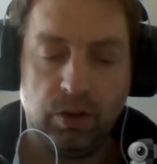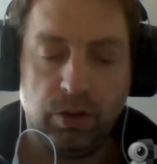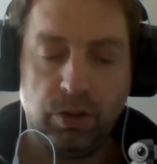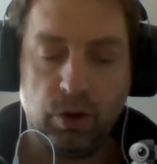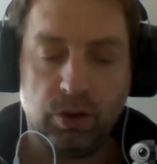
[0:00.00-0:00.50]

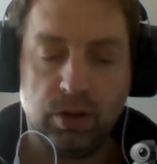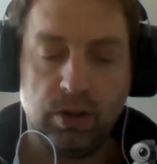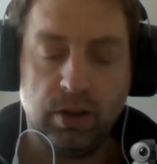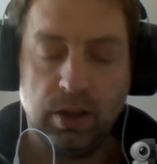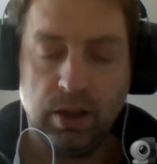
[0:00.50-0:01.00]
Third,
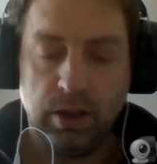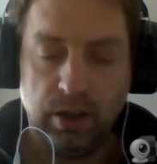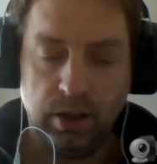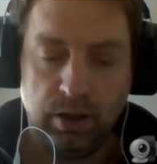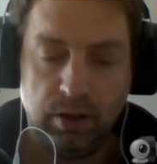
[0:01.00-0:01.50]

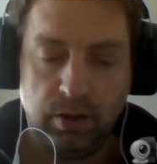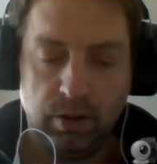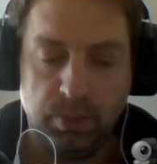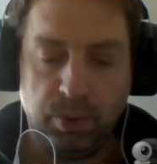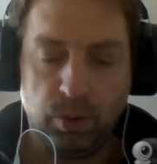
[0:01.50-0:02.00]

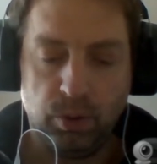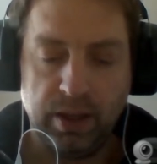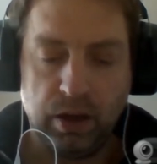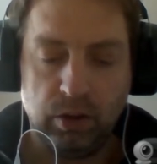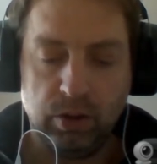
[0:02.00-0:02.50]
the pouring
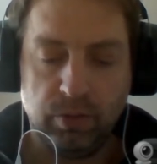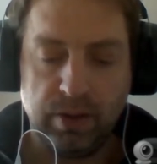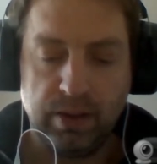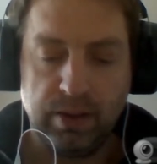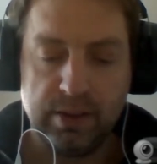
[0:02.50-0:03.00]
out of
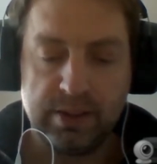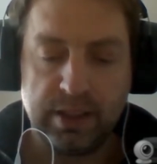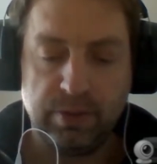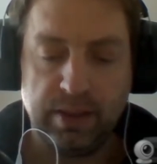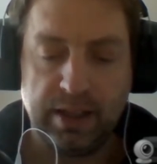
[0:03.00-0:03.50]
the
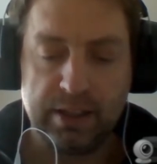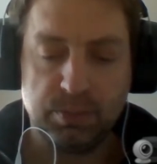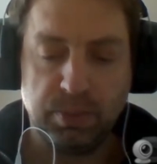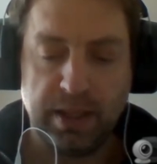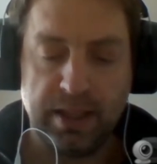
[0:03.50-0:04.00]
seven last
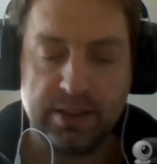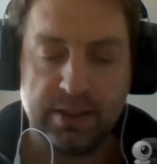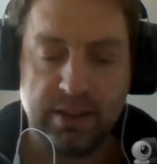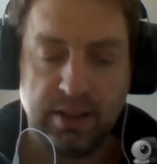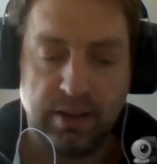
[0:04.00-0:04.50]
plagues,
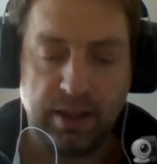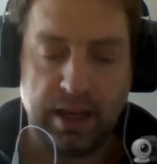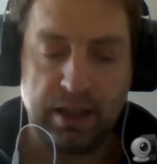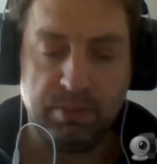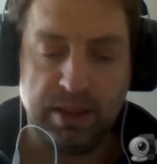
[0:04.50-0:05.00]
the
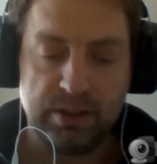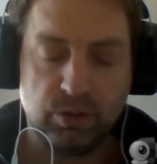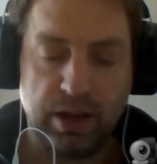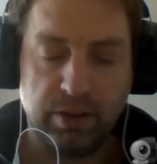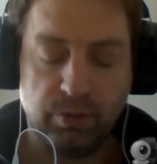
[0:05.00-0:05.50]
unmixed
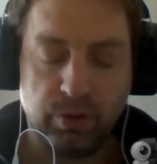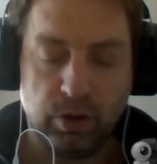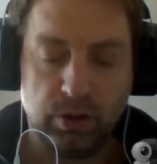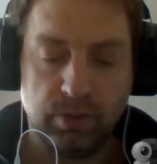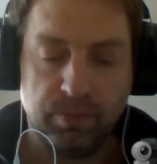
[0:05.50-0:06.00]
wrath of
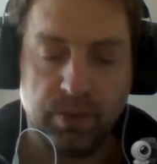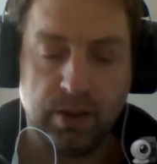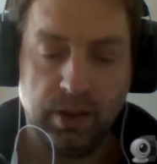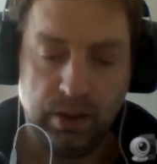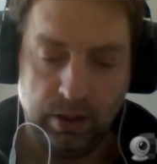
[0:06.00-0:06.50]
God,
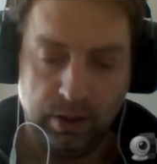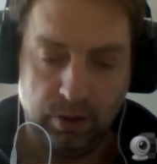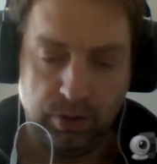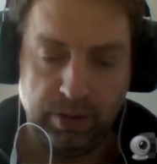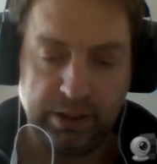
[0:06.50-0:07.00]

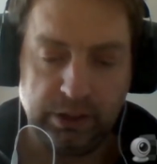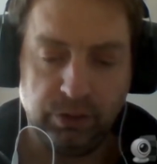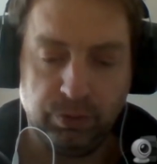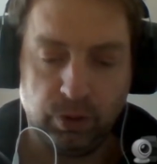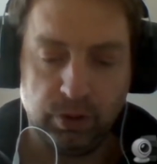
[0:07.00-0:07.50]
Revelation
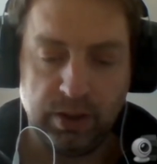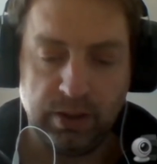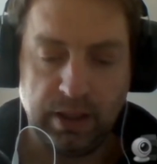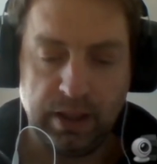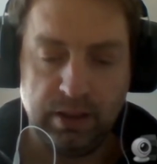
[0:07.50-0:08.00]

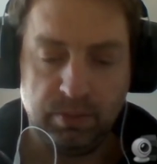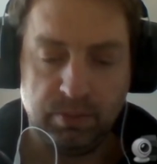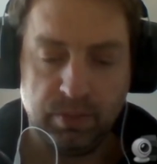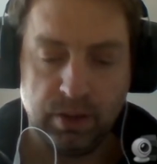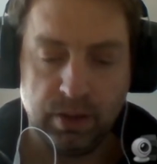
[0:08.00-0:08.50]
14:9
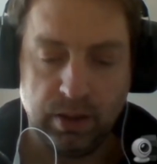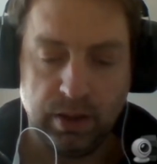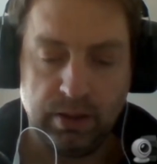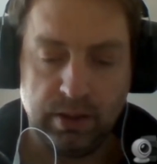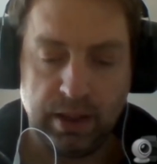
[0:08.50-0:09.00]

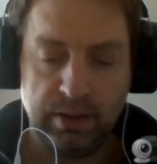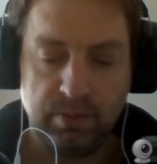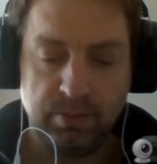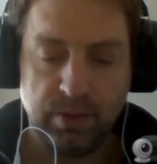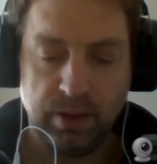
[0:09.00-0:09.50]
and 10,
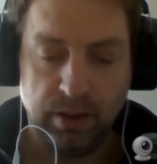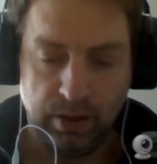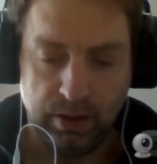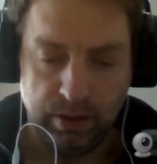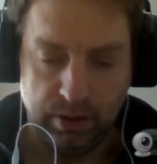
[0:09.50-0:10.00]

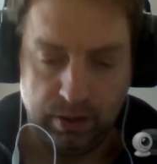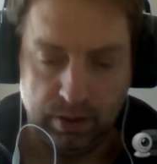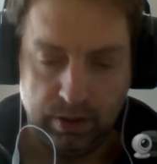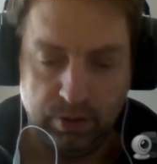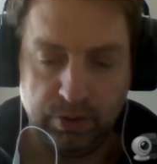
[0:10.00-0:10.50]

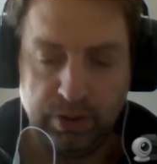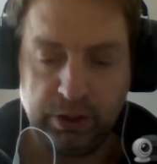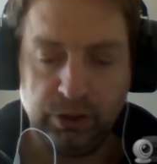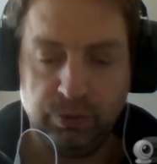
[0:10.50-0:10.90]
Revelation